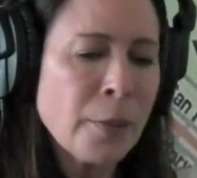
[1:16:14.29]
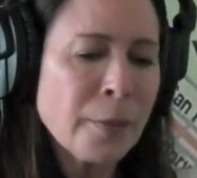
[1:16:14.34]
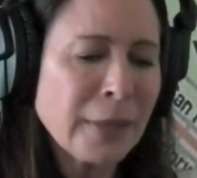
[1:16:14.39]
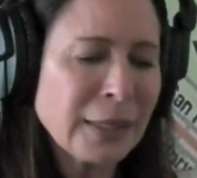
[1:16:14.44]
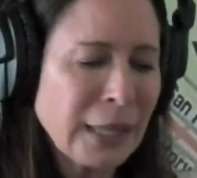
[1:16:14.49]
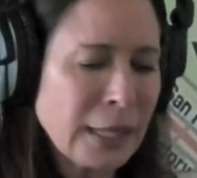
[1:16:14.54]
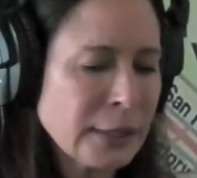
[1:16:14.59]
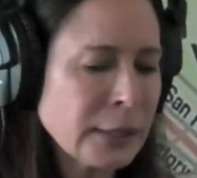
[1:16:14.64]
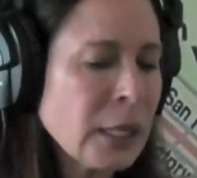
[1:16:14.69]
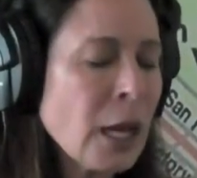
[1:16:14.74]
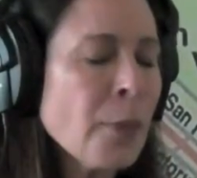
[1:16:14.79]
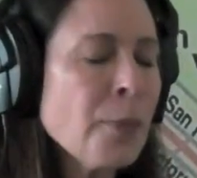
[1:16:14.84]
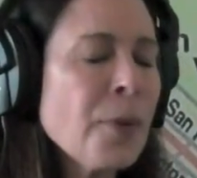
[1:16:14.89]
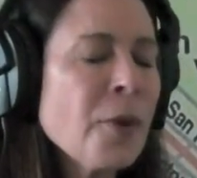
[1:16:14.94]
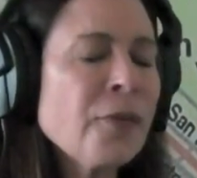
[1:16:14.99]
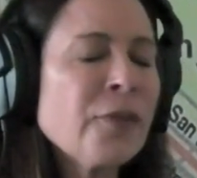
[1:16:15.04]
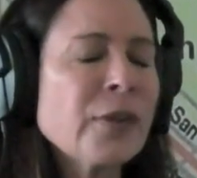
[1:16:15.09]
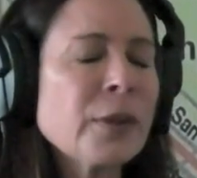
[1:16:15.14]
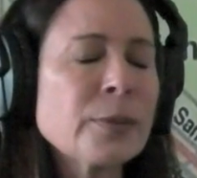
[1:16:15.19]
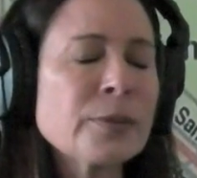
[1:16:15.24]
my last
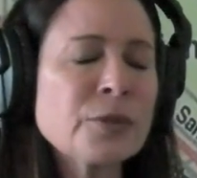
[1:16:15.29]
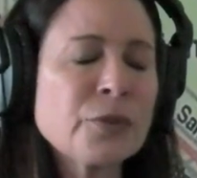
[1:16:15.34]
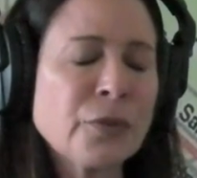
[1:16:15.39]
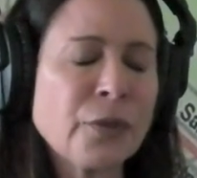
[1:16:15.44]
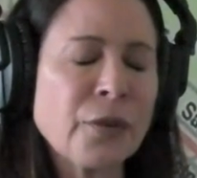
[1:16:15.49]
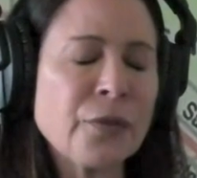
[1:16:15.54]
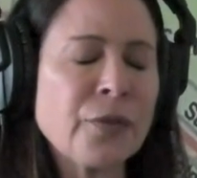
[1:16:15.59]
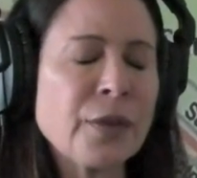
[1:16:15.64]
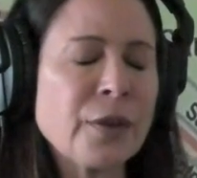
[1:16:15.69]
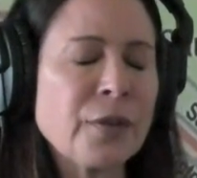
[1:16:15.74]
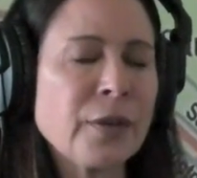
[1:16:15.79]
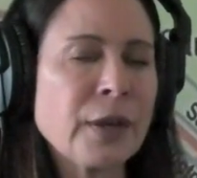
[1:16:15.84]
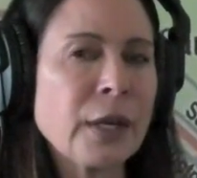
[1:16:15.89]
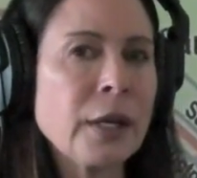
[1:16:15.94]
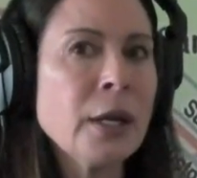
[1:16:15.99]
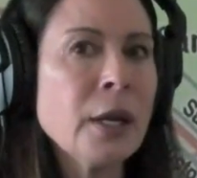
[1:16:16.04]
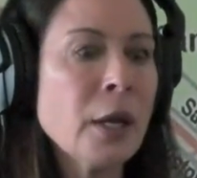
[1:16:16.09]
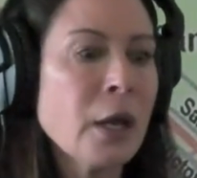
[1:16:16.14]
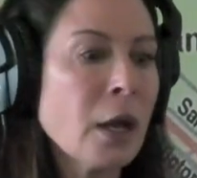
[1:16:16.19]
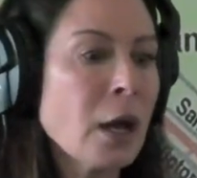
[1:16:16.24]
couple films for
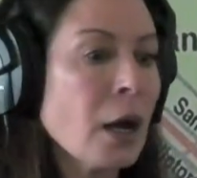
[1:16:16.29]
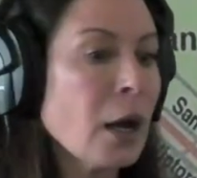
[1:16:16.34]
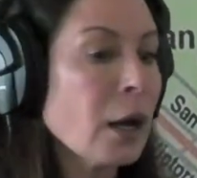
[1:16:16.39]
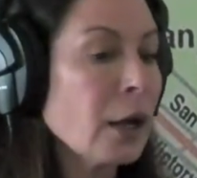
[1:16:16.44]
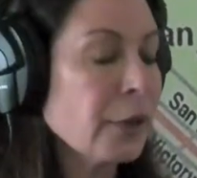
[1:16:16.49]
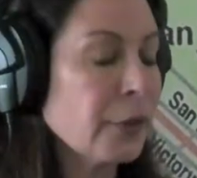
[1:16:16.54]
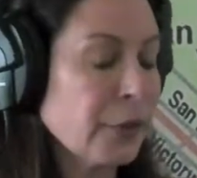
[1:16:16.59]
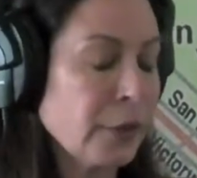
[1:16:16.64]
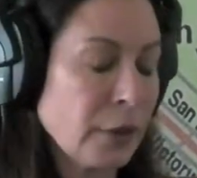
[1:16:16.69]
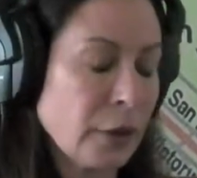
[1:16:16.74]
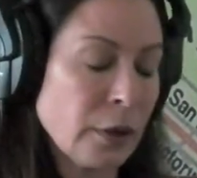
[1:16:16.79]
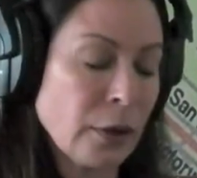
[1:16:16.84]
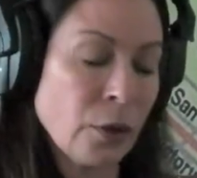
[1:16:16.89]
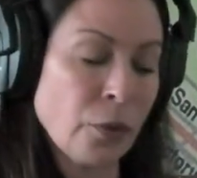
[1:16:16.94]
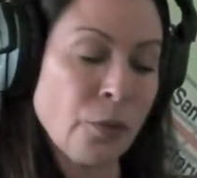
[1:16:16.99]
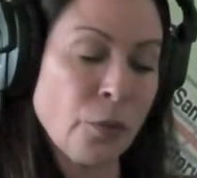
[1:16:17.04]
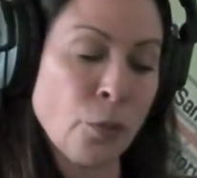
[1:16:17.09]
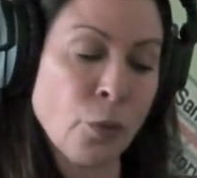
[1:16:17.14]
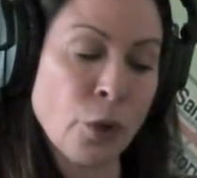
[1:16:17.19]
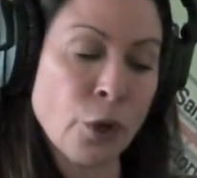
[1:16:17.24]
Vivid
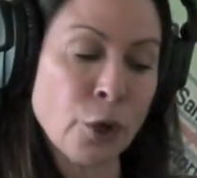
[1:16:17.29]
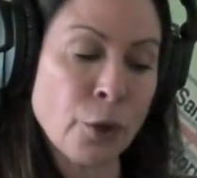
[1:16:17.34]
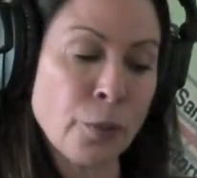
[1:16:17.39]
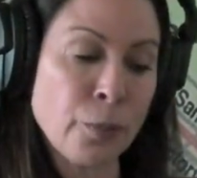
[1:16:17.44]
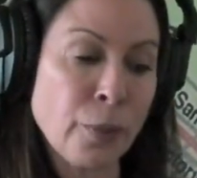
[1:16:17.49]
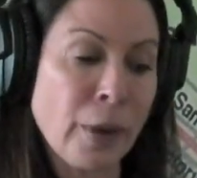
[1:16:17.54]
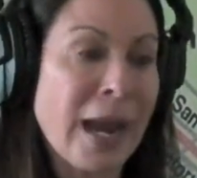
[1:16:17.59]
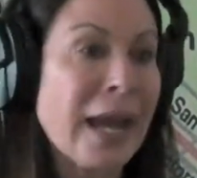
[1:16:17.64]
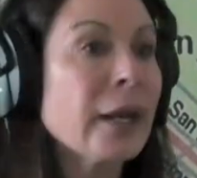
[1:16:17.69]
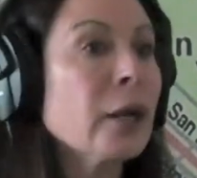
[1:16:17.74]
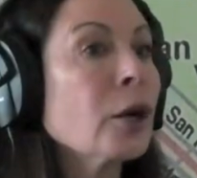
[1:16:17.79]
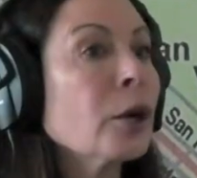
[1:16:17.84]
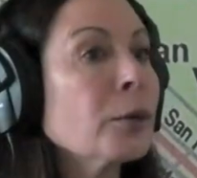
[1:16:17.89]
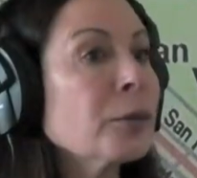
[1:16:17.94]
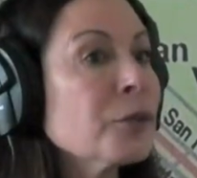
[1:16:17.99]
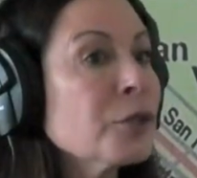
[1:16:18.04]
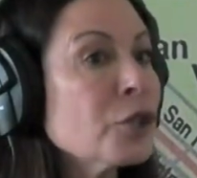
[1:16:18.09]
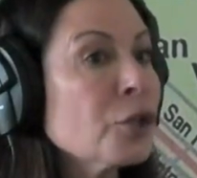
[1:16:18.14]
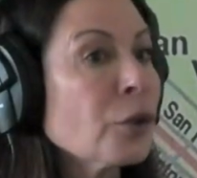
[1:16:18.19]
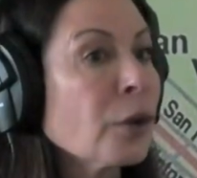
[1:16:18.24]
were Brad
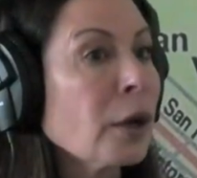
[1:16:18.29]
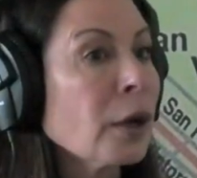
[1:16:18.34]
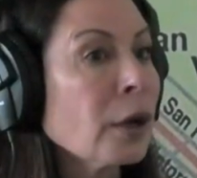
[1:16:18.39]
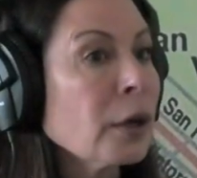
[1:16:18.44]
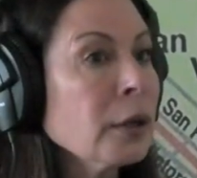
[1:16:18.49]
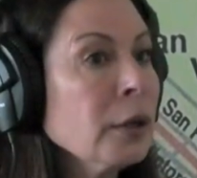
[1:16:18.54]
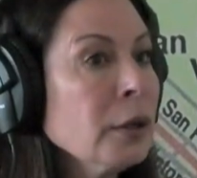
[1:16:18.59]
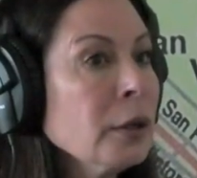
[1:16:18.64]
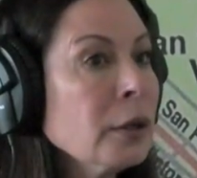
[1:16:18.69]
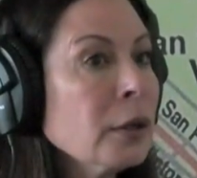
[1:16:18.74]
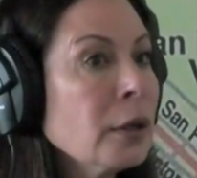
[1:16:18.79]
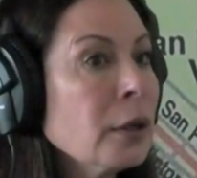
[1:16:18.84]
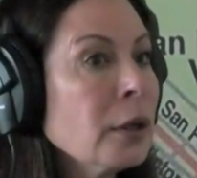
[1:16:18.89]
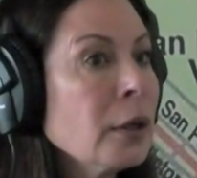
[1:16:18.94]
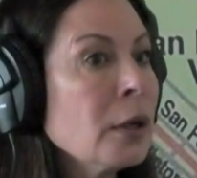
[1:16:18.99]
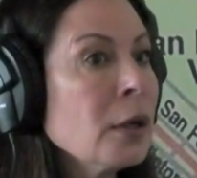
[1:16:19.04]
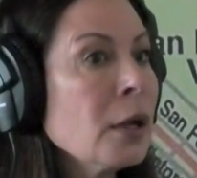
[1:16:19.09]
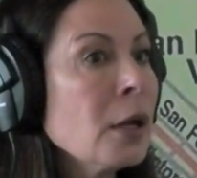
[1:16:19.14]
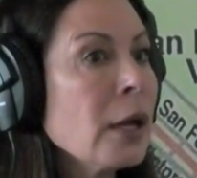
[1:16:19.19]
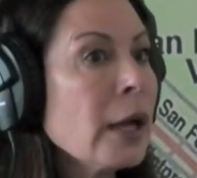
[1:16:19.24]
Armstrong
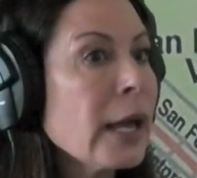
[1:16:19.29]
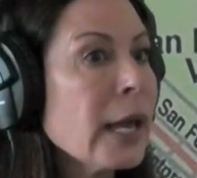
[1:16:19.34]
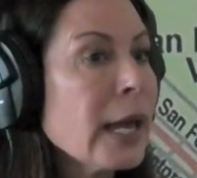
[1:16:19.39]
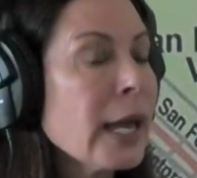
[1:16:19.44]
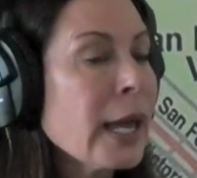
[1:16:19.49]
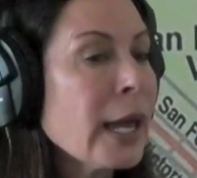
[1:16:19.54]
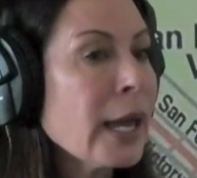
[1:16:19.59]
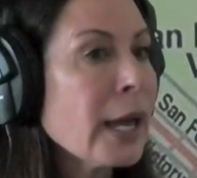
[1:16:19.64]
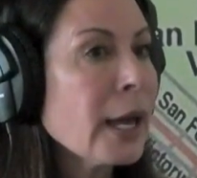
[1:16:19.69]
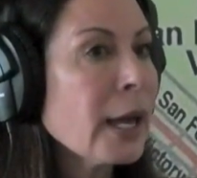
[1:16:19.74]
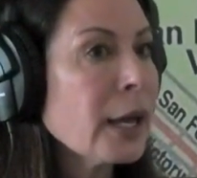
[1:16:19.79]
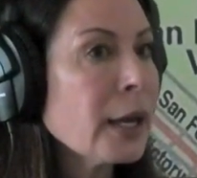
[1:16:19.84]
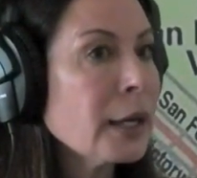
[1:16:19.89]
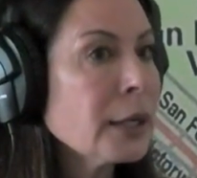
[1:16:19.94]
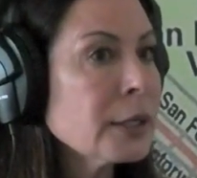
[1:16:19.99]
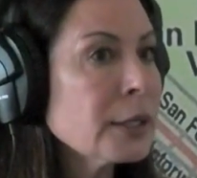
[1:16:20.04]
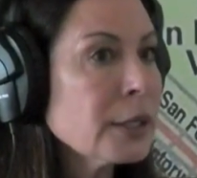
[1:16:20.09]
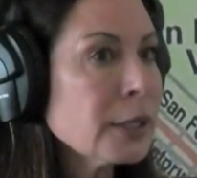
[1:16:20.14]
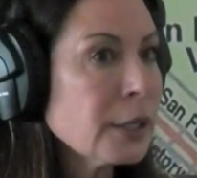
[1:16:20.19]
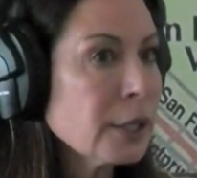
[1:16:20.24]

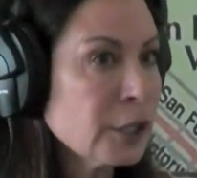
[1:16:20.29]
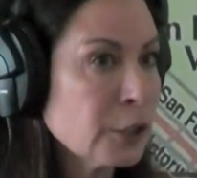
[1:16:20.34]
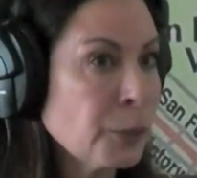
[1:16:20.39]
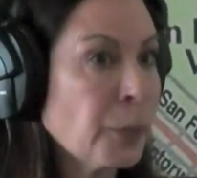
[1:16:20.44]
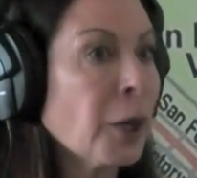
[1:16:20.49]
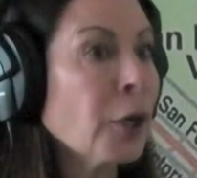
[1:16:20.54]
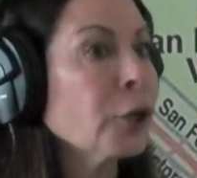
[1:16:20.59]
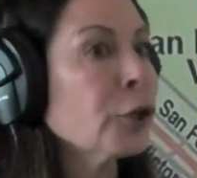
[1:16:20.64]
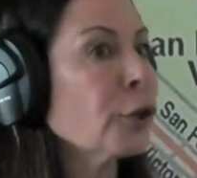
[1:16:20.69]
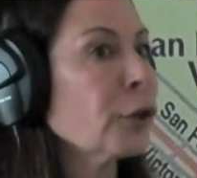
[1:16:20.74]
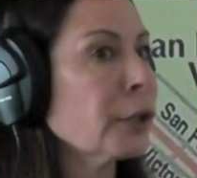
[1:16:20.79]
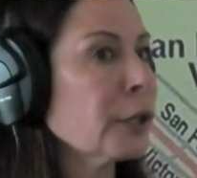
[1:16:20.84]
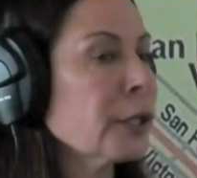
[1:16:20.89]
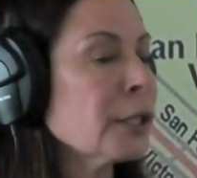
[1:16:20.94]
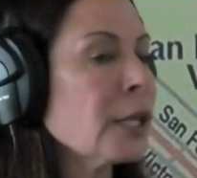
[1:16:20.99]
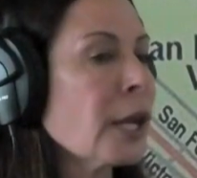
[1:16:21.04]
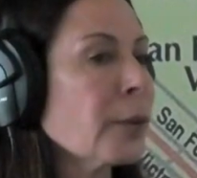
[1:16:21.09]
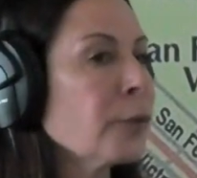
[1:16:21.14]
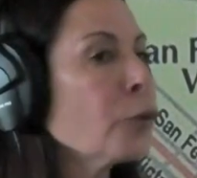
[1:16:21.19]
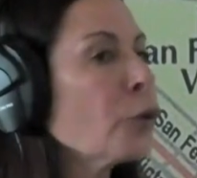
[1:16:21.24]
and his partner at the
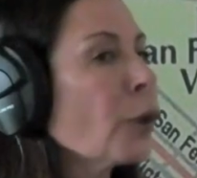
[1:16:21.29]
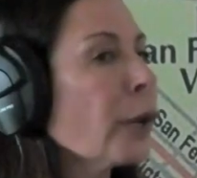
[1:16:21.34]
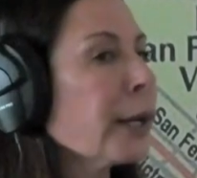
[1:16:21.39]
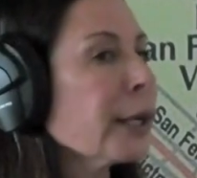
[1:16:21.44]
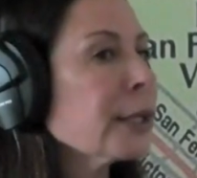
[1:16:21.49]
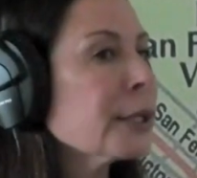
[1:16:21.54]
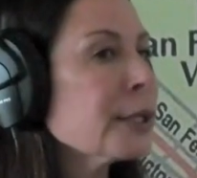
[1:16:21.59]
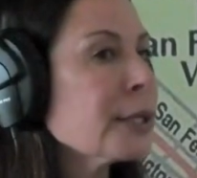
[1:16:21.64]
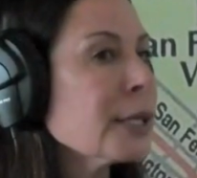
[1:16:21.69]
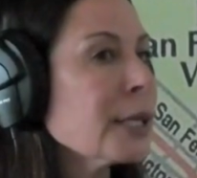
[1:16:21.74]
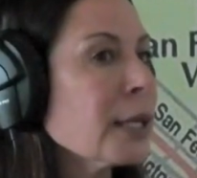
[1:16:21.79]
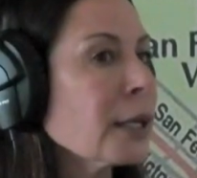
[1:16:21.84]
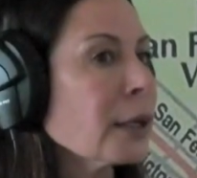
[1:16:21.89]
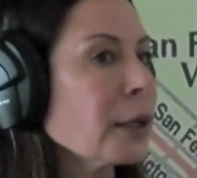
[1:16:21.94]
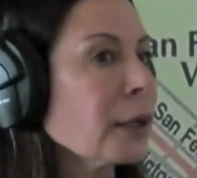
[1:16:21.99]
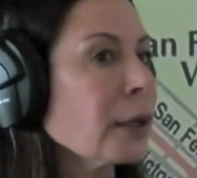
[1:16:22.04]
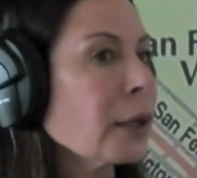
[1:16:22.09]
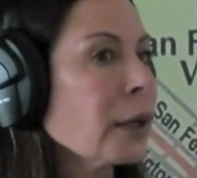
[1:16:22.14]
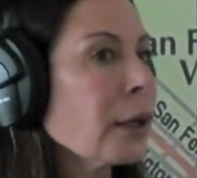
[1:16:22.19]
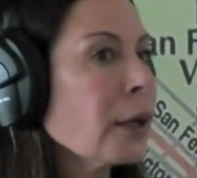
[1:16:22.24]
time, Greg
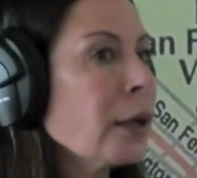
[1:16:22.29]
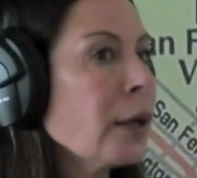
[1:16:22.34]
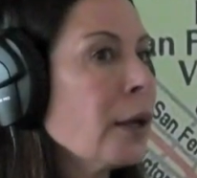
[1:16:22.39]
Steele.